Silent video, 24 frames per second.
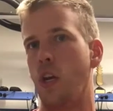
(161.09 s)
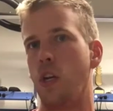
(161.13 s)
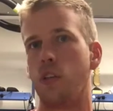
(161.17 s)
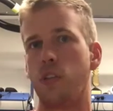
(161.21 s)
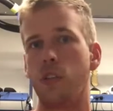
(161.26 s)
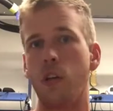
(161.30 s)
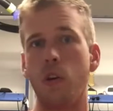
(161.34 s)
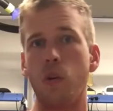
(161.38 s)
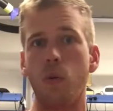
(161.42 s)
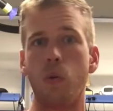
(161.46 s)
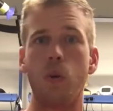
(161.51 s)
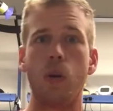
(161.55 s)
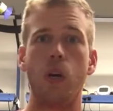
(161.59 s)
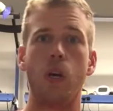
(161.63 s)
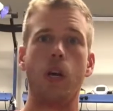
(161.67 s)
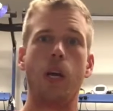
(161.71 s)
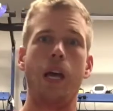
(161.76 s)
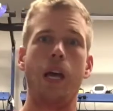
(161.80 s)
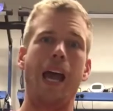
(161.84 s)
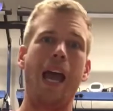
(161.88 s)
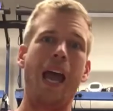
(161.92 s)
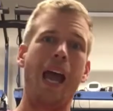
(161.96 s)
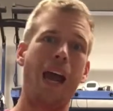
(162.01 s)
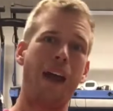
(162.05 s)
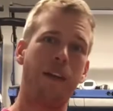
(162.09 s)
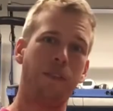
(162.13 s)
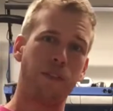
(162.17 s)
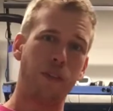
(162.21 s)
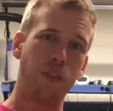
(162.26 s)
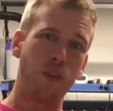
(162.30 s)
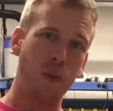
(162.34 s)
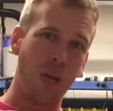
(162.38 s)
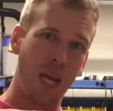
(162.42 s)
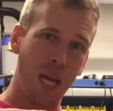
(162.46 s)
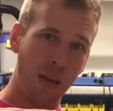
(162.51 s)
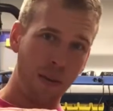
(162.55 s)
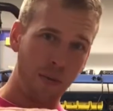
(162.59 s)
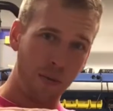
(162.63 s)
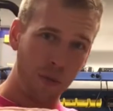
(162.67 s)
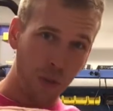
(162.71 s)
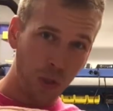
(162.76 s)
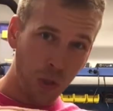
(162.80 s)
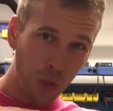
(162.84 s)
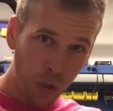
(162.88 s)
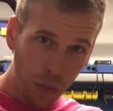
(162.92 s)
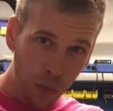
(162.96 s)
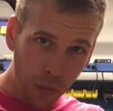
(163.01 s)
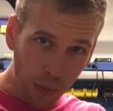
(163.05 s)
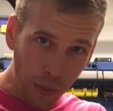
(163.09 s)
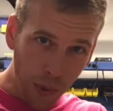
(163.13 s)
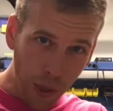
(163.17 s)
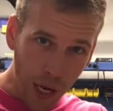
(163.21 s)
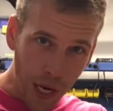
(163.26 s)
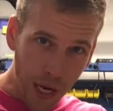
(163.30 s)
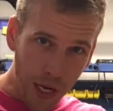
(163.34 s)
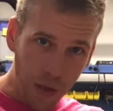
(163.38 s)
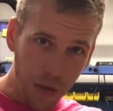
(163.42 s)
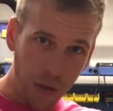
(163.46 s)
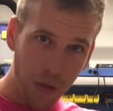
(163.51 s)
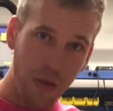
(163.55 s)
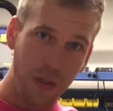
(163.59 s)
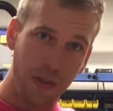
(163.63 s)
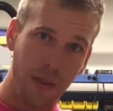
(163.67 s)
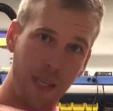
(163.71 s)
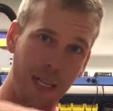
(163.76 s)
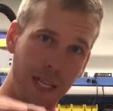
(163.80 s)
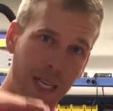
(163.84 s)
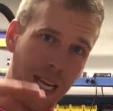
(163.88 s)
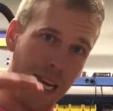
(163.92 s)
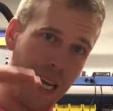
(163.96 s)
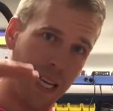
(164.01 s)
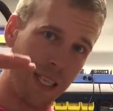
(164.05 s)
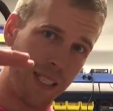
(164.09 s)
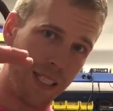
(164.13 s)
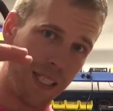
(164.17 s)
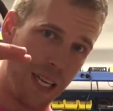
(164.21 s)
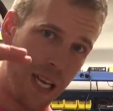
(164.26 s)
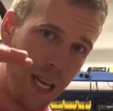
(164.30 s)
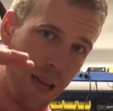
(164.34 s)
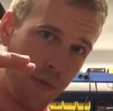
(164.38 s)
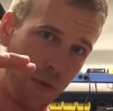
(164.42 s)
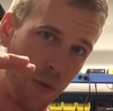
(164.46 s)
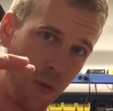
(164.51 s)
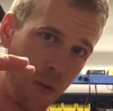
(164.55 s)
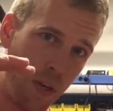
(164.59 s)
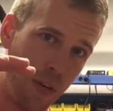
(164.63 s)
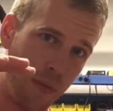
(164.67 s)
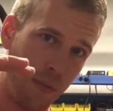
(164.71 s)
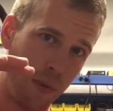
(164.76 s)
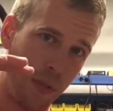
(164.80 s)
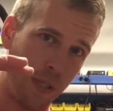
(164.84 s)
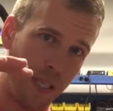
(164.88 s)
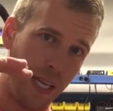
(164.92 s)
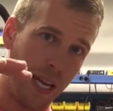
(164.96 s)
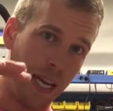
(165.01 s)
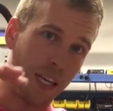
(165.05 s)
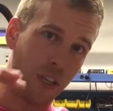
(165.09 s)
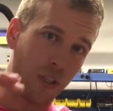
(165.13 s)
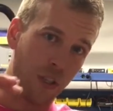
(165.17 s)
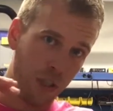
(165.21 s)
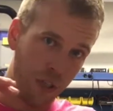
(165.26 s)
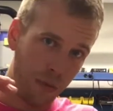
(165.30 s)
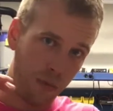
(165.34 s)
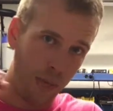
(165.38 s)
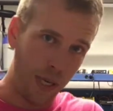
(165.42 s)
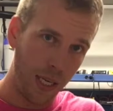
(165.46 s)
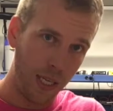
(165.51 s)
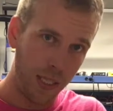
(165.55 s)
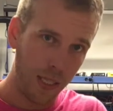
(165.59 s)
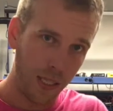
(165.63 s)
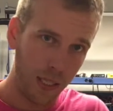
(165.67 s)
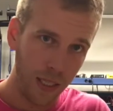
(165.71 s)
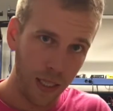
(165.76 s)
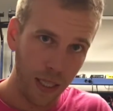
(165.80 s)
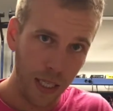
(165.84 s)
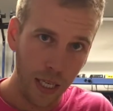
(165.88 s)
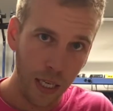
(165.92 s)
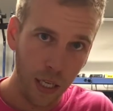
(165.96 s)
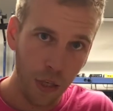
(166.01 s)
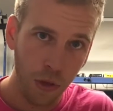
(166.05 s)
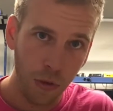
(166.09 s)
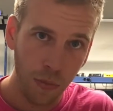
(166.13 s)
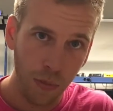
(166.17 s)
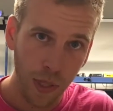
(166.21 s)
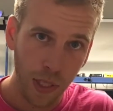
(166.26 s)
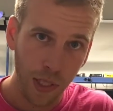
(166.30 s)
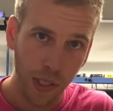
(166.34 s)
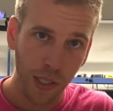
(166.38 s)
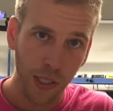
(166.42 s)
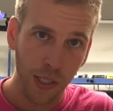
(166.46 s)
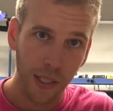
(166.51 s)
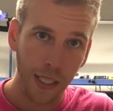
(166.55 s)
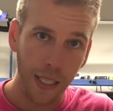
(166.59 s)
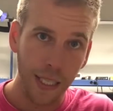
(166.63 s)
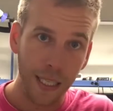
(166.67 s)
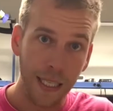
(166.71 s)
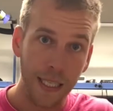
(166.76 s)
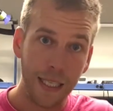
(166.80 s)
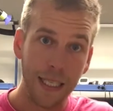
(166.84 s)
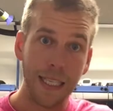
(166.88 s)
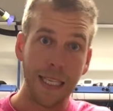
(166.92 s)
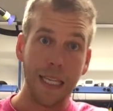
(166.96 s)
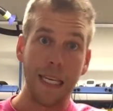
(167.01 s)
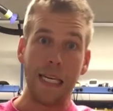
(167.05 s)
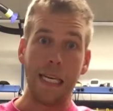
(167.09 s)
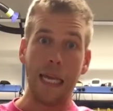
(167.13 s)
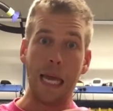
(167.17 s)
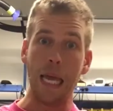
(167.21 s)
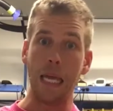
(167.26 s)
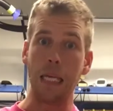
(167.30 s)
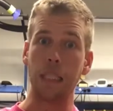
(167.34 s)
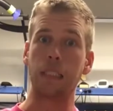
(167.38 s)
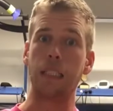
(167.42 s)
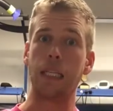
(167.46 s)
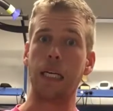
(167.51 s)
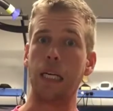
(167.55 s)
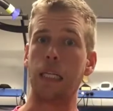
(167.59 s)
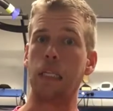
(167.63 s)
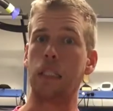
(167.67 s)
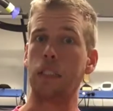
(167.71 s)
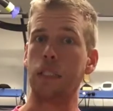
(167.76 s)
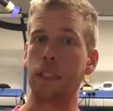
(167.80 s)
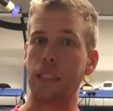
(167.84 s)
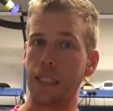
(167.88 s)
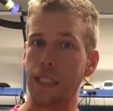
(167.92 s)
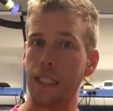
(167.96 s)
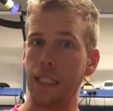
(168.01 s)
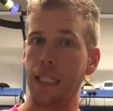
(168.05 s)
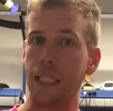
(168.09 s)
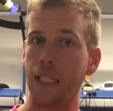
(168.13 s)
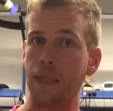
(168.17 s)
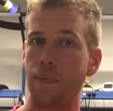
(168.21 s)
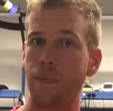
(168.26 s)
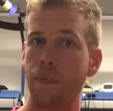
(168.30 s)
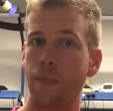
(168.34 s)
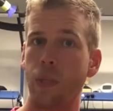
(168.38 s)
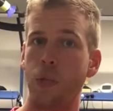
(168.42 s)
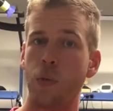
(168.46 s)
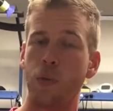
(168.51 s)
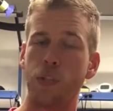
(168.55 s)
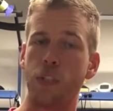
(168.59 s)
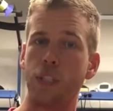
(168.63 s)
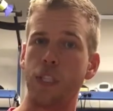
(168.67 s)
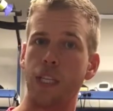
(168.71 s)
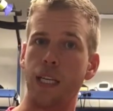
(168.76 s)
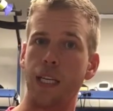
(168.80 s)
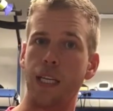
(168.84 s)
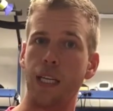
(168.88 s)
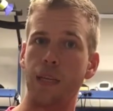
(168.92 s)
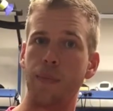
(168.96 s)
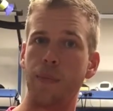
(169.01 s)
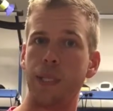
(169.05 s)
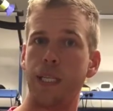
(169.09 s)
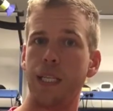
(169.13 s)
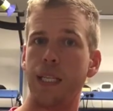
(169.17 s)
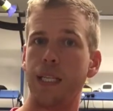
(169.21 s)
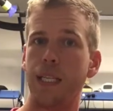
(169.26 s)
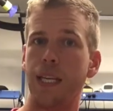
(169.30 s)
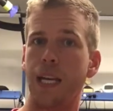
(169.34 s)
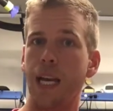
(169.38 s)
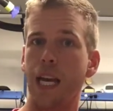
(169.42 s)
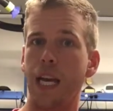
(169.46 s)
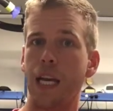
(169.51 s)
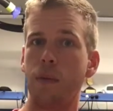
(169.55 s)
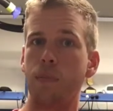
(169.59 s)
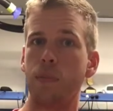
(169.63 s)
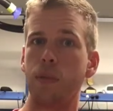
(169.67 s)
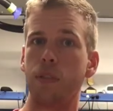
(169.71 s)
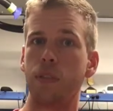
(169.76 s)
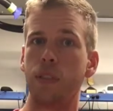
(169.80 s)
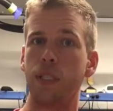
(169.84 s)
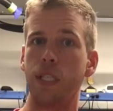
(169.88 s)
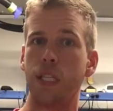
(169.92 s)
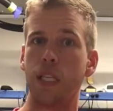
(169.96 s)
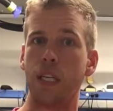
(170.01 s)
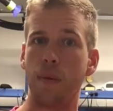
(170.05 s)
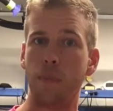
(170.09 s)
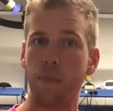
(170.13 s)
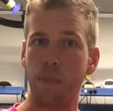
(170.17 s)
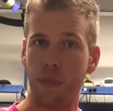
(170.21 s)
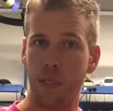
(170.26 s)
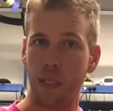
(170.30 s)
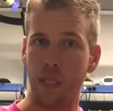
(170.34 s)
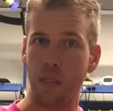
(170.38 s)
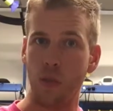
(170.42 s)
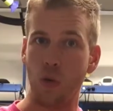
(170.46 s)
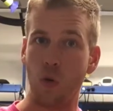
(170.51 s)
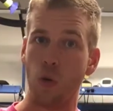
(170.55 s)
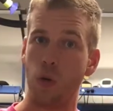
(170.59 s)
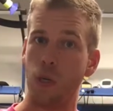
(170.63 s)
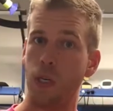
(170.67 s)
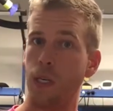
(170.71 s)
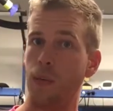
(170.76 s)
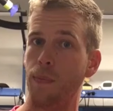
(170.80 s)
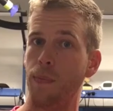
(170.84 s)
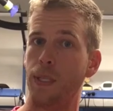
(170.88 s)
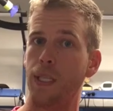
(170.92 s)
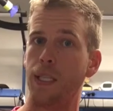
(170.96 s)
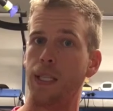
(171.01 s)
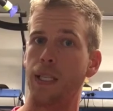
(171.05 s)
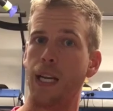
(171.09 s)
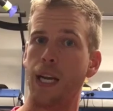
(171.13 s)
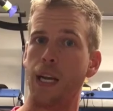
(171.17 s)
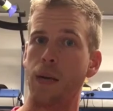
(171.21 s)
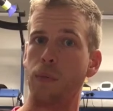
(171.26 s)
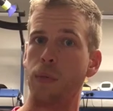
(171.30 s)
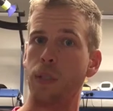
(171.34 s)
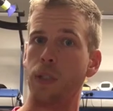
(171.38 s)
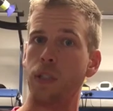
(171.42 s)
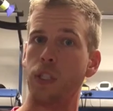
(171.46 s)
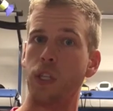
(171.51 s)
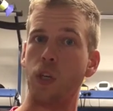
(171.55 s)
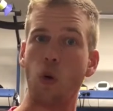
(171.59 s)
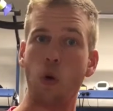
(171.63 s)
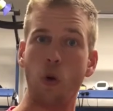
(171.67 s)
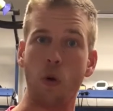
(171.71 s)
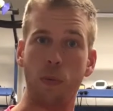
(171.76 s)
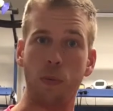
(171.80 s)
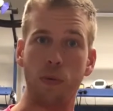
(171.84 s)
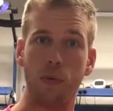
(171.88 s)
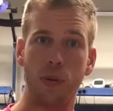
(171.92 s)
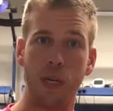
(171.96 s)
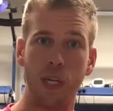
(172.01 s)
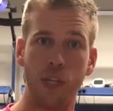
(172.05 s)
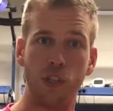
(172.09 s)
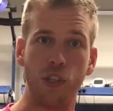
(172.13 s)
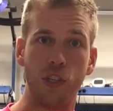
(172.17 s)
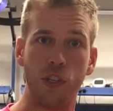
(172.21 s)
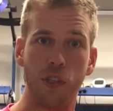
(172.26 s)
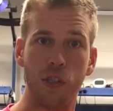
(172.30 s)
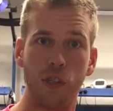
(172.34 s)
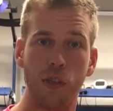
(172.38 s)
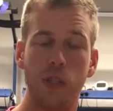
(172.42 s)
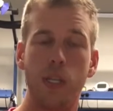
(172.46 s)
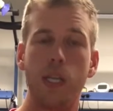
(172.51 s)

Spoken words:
So after you have a sole proprietor, the next level of protection basically in your business is an LLC, which is a limited liability company or limited liability corporation.